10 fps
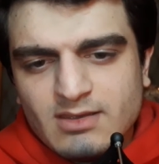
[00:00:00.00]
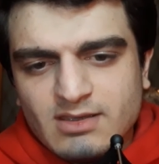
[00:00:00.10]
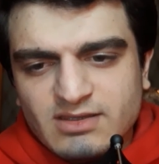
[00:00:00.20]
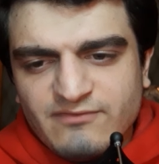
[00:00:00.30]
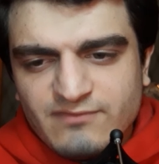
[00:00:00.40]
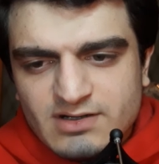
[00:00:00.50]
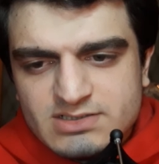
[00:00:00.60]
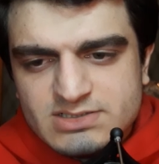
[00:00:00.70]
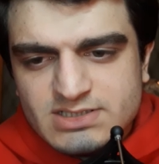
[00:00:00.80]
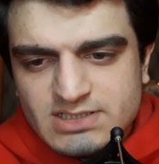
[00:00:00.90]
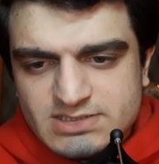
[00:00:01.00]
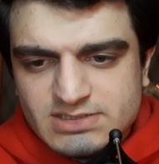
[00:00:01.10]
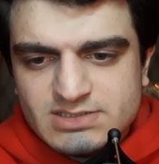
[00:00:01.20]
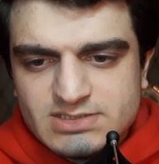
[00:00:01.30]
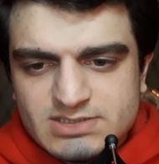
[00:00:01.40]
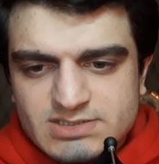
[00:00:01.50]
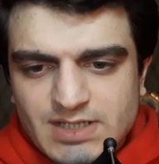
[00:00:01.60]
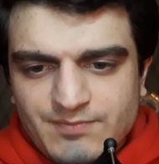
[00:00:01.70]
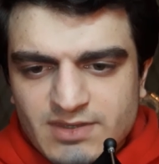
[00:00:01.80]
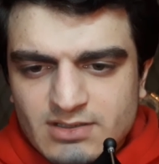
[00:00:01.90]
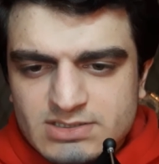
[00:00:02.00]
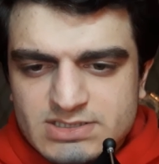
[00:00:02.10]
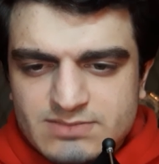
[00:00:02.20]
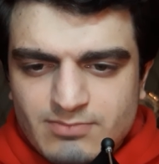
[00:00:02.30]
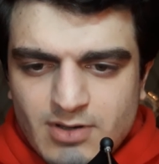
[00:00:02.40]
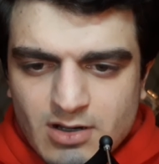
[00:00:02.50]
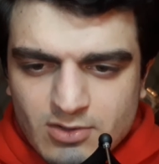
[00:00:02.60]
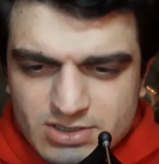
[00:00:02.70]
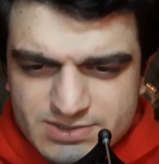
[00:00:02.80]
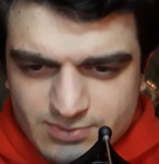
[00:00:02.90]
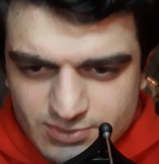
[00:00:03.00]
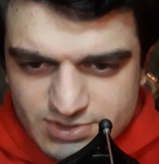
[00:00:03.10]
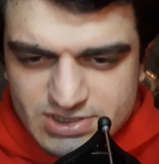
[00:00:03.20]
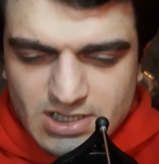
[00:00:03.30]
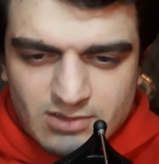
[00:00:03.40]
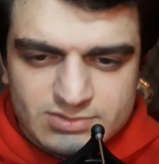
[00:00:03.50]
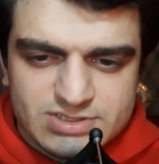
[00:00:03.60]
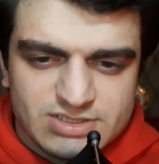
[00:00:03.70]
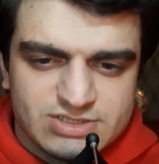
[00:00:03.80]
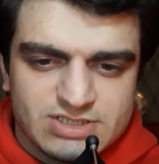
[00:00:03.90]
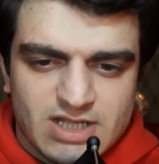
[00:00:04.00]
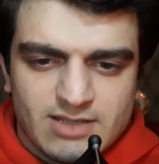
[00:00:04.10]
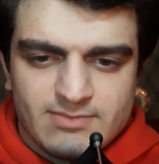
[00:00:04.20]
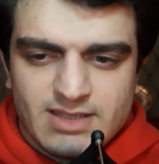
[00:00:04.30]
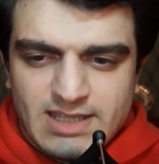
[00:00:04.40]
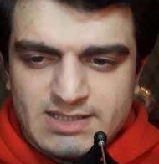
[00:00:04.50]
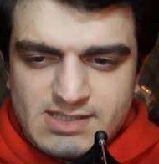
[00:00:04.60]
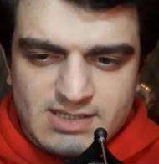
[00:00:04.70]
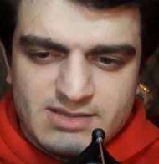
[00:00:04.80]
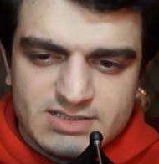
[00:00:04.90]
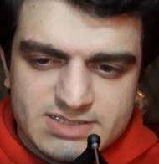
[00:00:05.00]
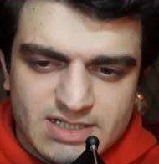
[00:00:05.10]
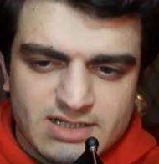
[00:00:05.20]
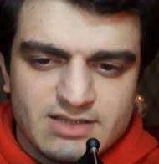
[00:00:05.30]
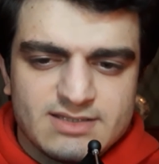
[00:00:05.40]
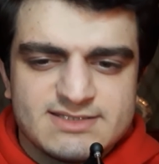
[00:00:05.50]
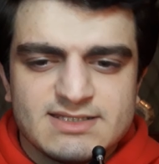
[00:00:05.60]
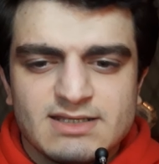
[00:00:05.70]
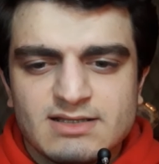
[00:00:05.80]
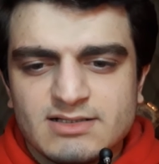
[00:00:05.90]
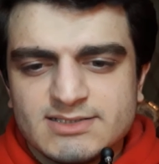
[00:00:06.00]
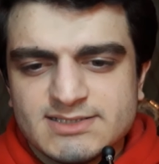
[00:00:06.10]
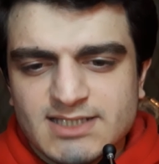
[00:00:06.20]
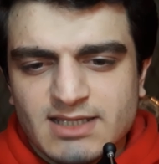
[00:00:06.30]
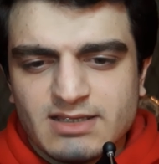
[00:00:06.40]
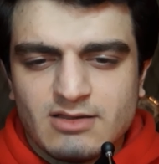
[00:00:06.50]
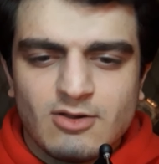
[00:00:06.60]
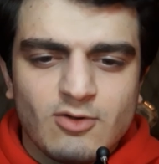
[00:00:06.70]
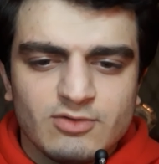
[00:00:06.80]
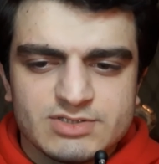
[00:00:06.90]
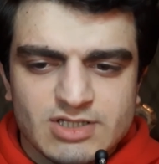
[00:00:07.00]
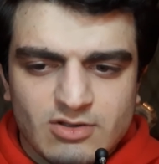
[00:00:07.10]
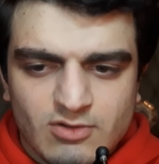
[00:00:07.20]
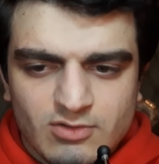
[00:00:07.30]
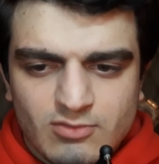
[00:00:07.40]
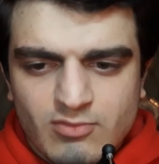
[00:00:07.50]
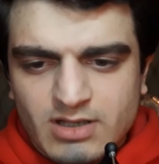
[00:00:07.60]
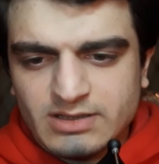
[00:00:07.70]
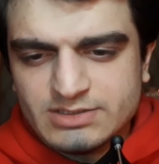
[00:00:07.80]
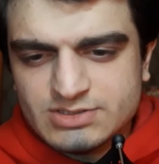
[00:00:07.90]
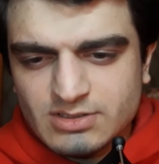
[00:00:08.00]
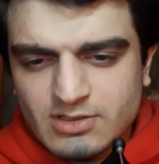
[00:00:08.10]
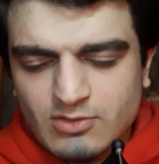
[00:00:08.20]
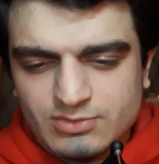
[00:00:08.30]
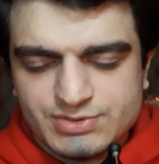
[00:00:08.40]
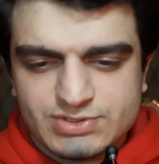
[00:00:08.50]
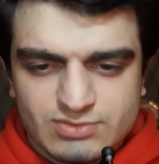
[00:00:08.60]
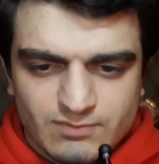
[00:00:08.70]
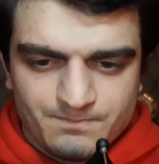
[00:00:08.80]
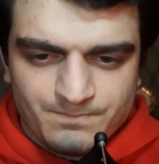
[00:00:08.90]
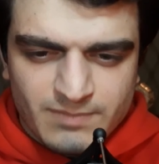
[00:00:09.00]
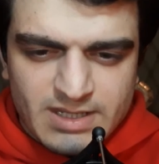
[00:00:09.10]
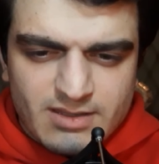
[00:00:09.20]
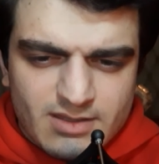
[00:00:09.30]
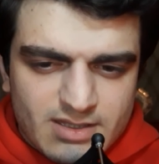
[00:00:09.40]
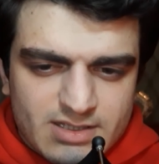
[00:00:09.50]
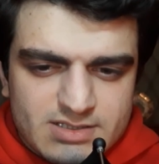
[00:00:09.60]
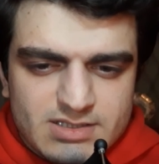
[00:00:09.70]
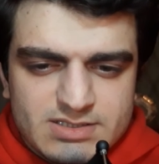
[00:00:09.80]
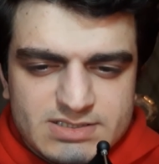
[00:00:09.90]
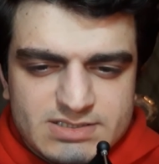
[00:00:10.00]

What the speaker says: in the first instance, something spurts out each time, and in the second, the cynical saying "a hole is a hole" quite literally holds true. The